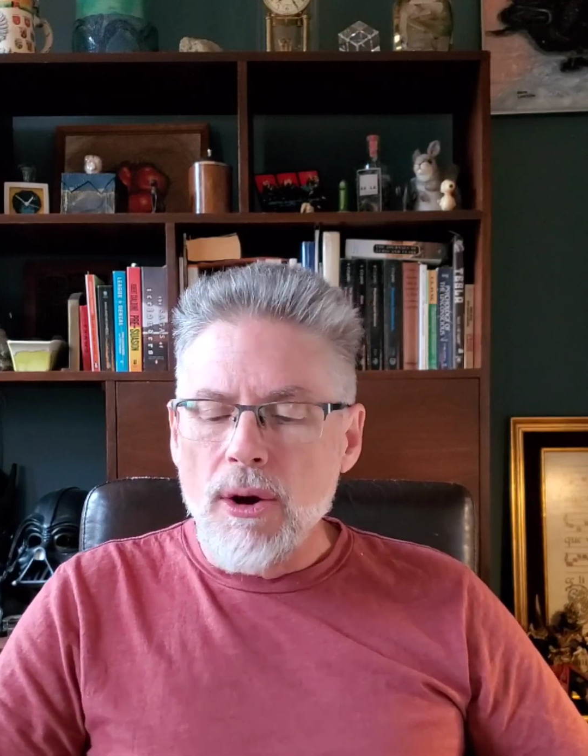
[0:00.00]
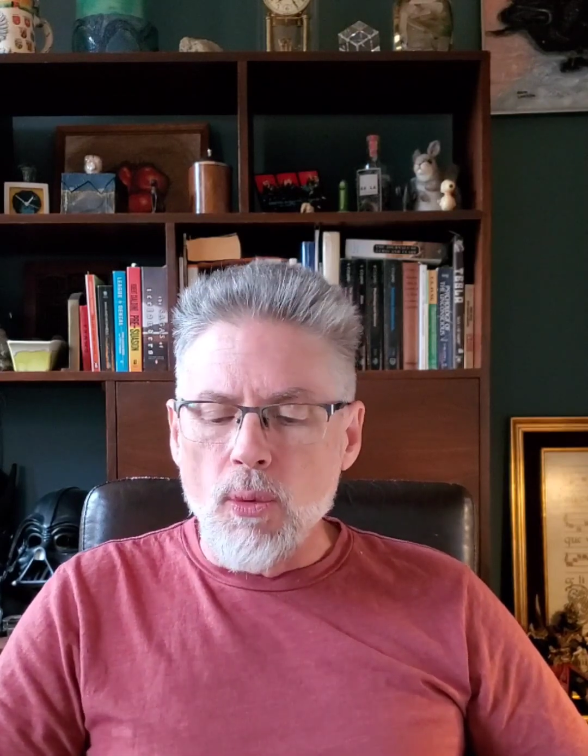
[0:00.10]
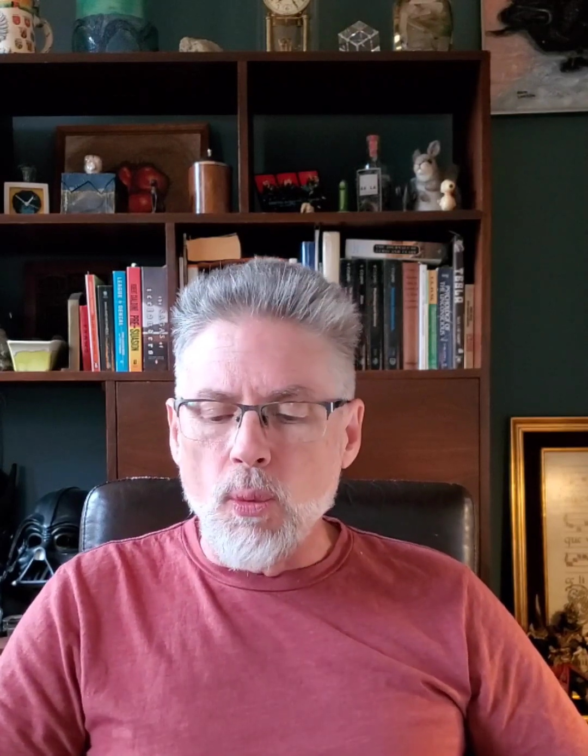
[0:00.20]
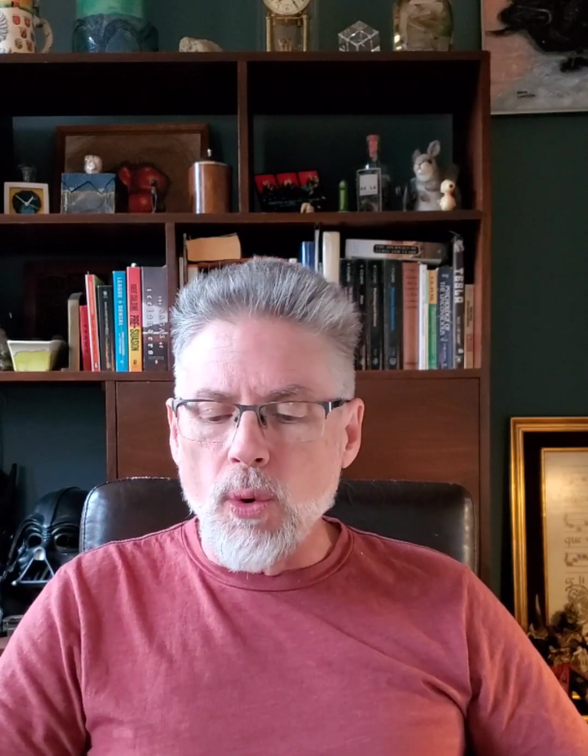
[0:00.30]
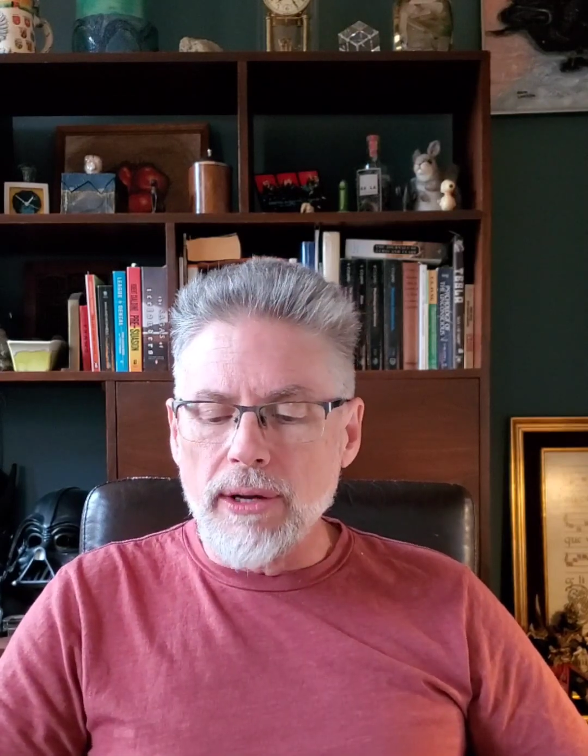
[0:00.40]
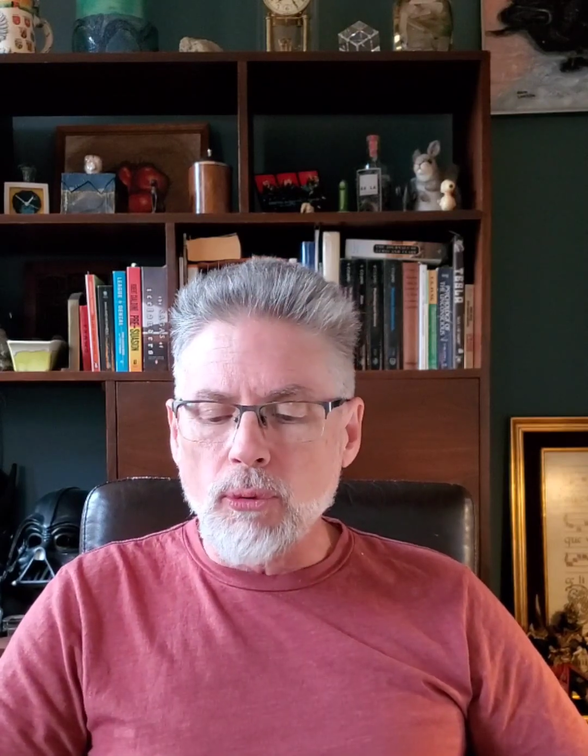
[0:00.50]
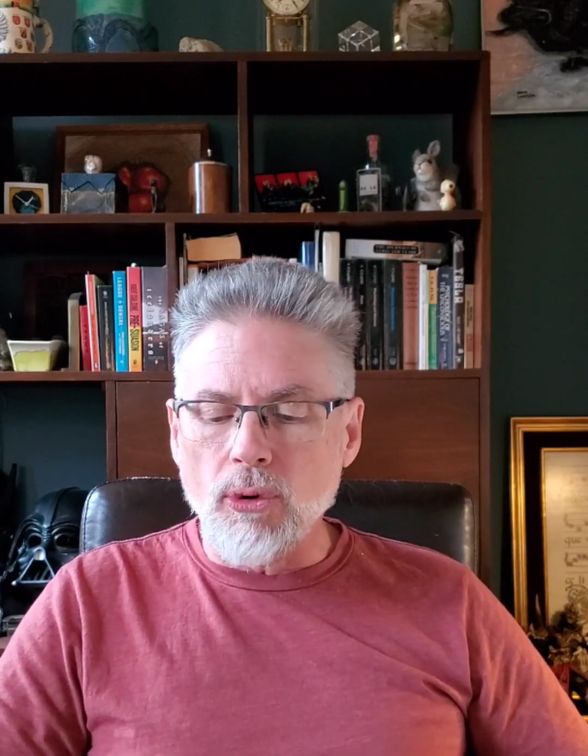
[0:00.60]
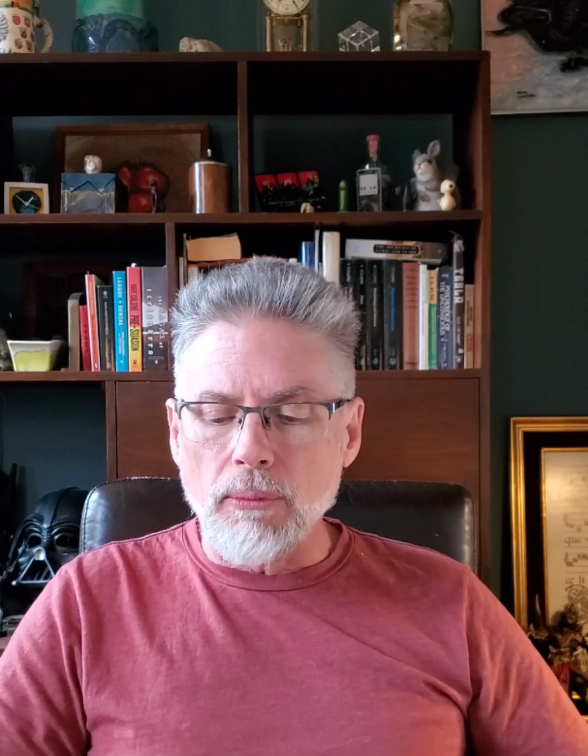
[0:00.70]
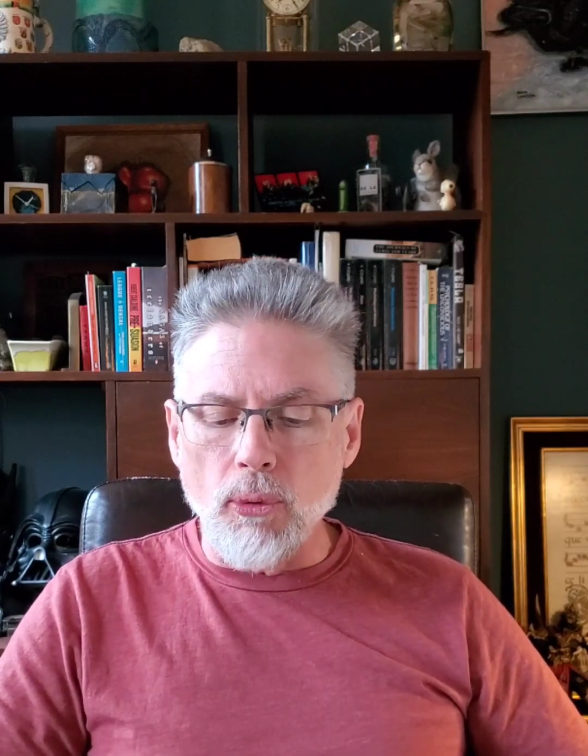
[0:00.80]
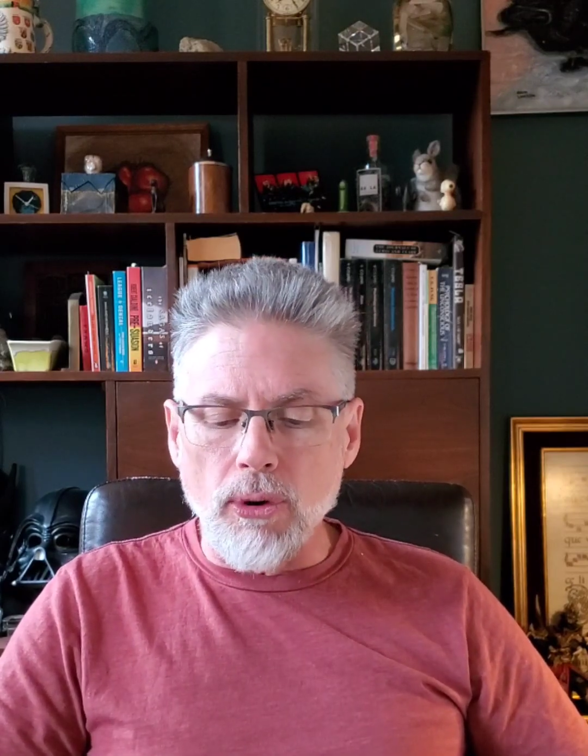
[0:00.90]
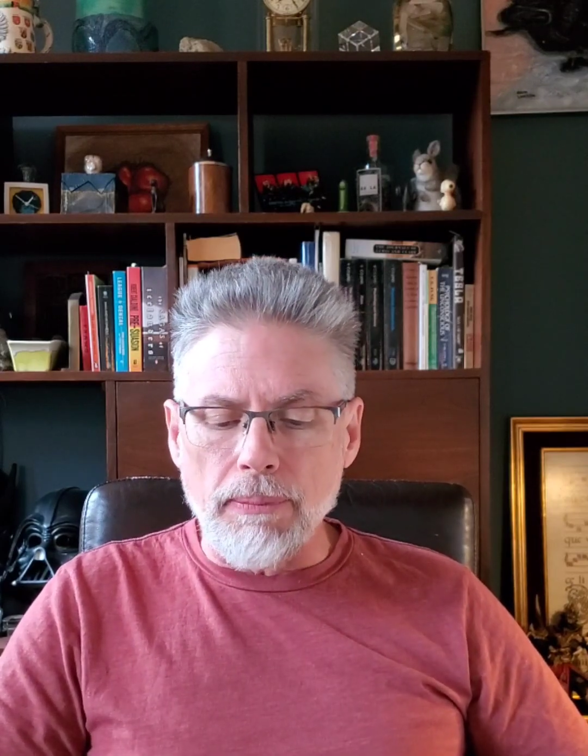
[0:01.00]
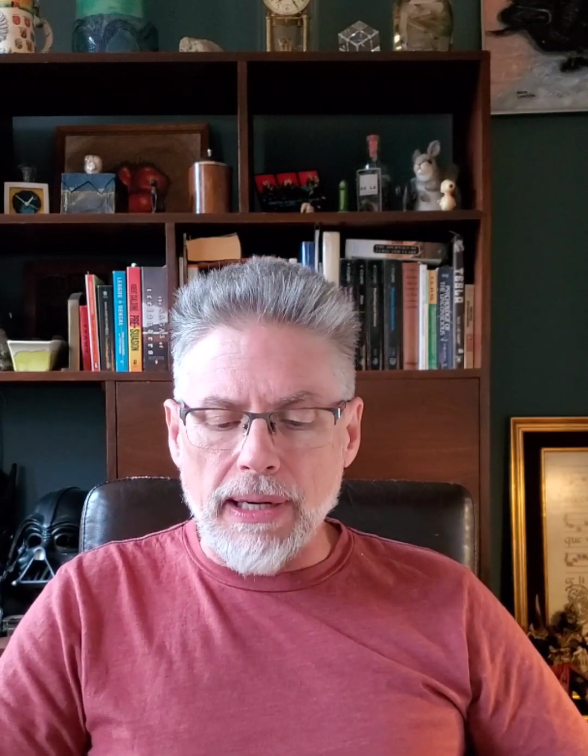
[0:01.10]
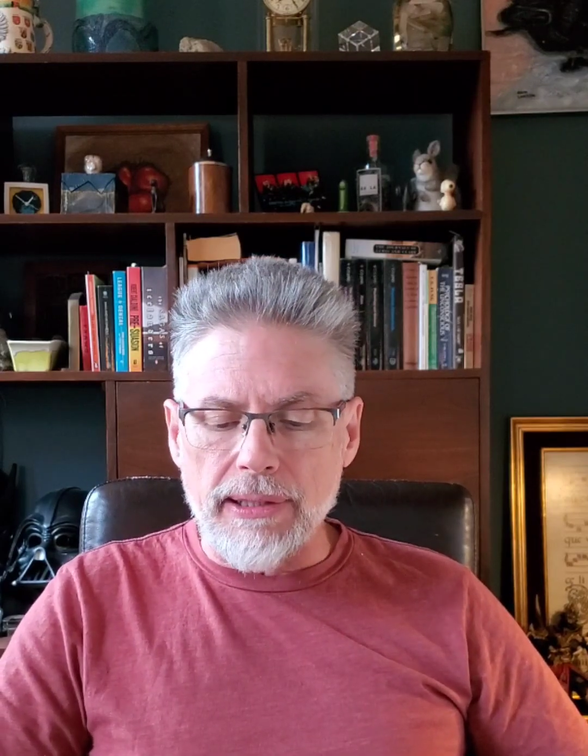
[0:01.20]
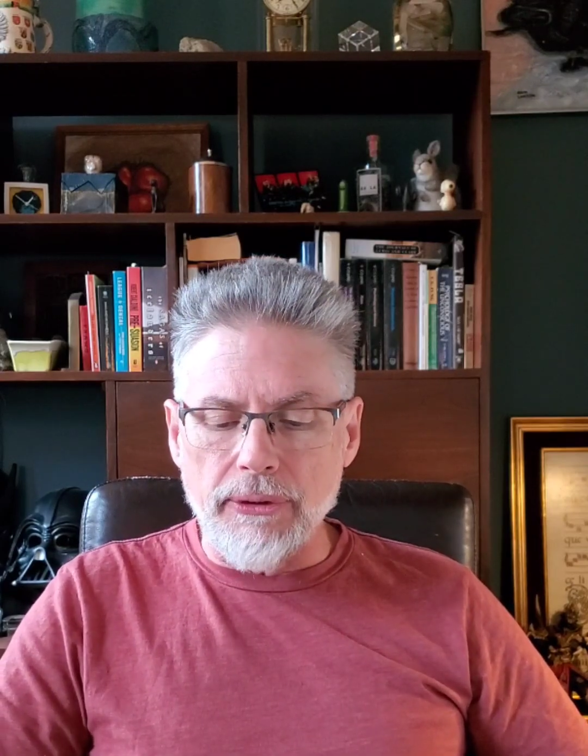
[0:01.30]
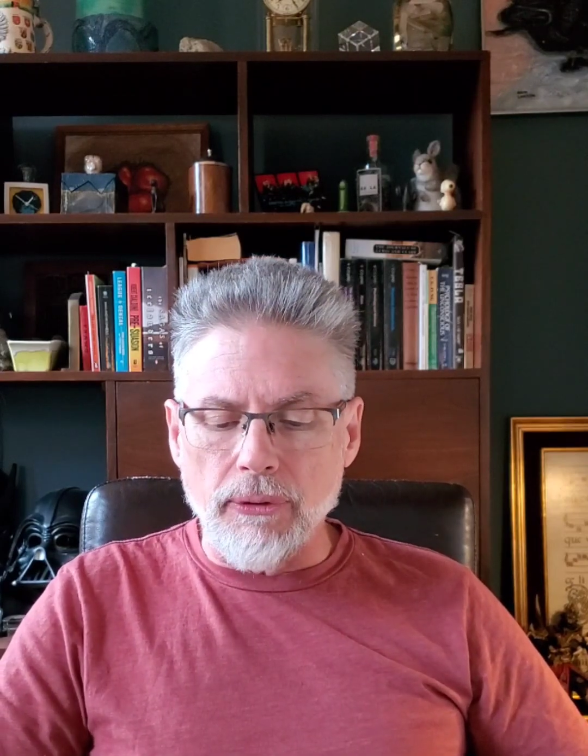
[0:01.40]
one or more bodily